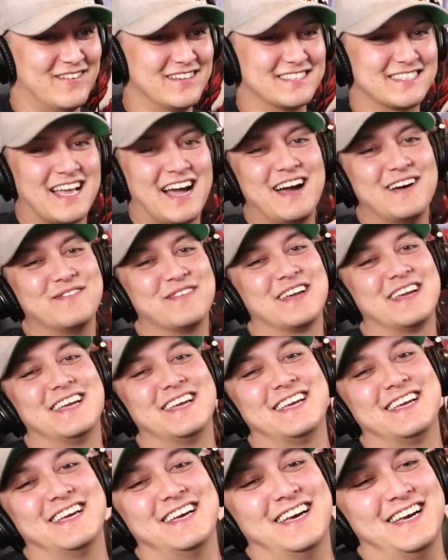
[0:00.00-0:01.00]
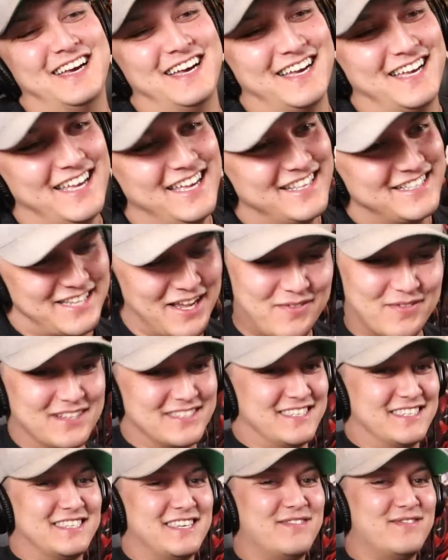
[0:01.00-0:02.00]
got me. Tint Wiz
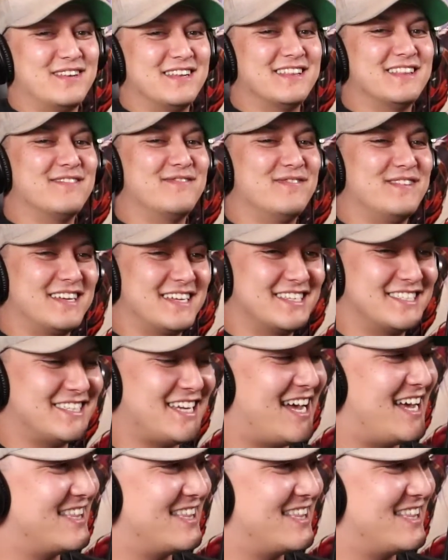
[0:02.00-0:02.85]
is even in the freaking chat.